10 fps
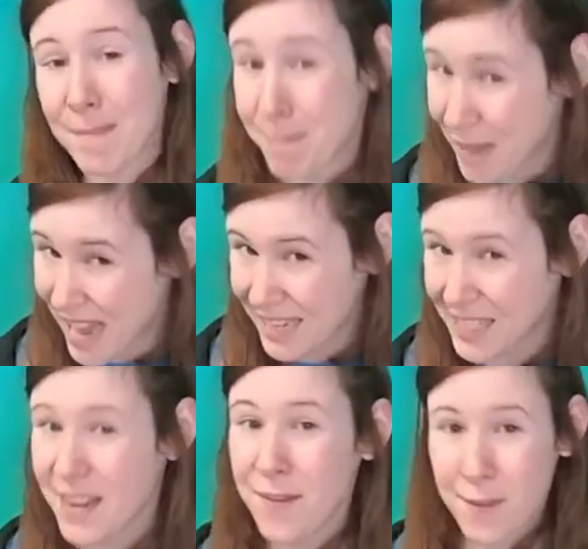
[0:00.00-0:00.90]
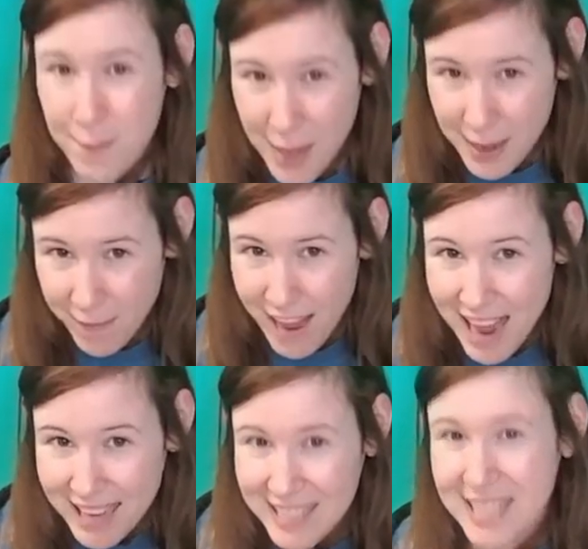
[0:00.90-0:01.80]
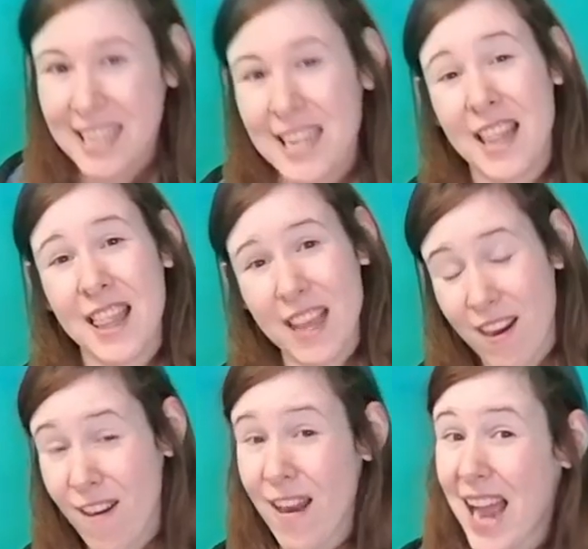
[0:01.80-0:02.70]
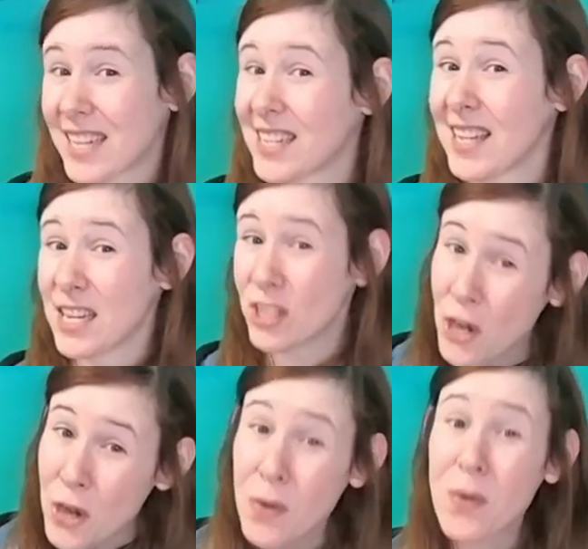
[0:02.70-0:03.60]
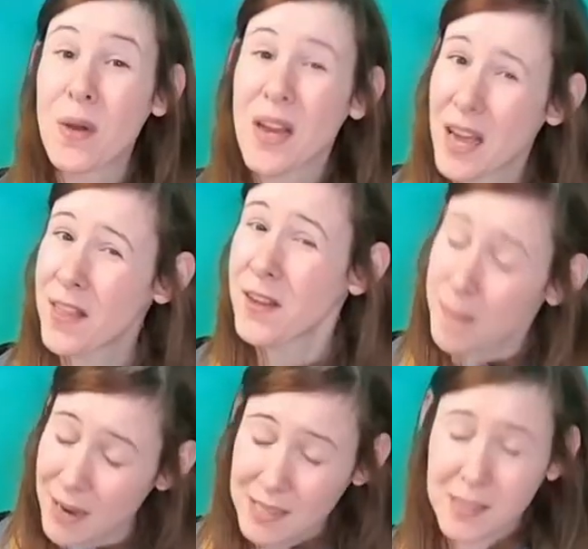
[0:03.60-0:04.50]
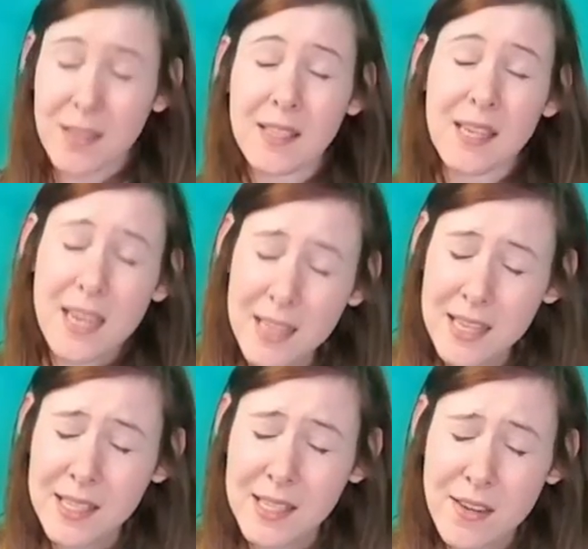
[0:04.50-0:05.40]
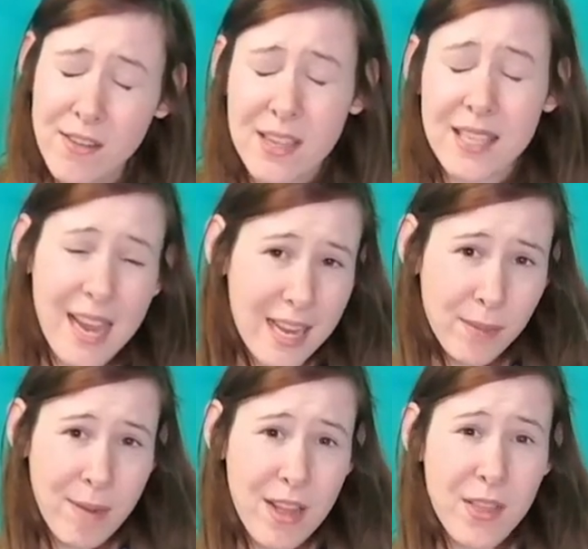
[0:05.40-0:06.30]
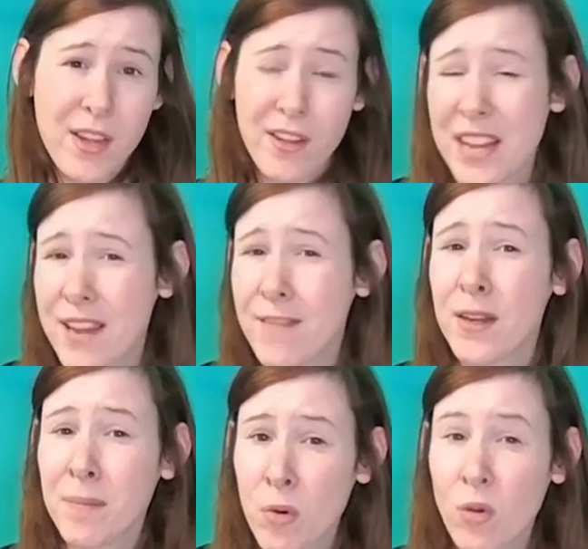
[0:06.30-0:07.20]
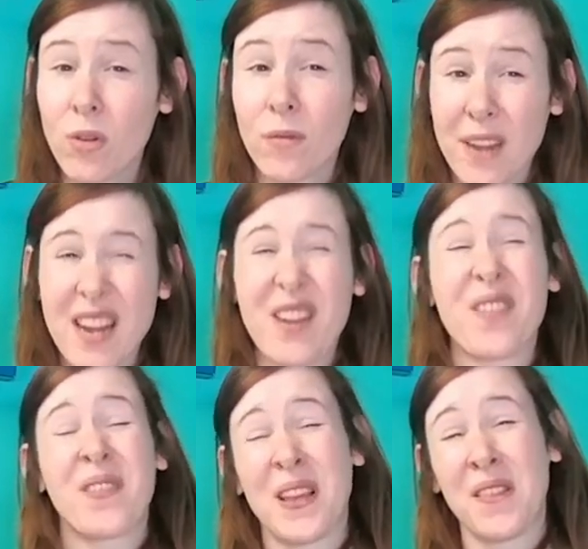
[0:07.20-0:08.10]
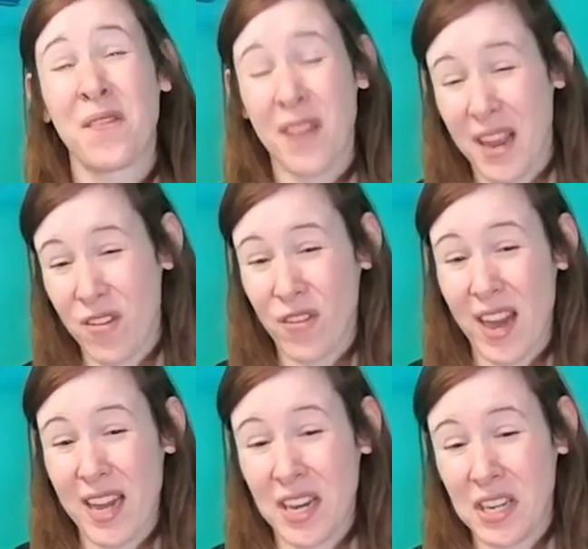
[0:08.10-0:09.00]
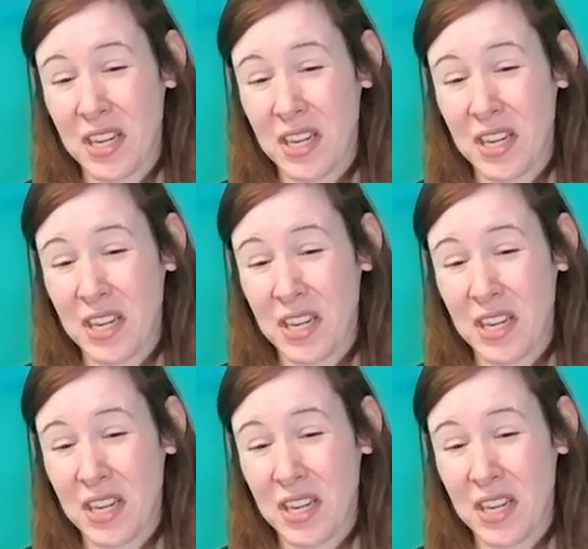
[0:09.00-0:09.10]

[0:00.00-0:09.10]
But, fun fact, there are actually two other puzzles in this series as well that are even more rare than the Fire Dragon.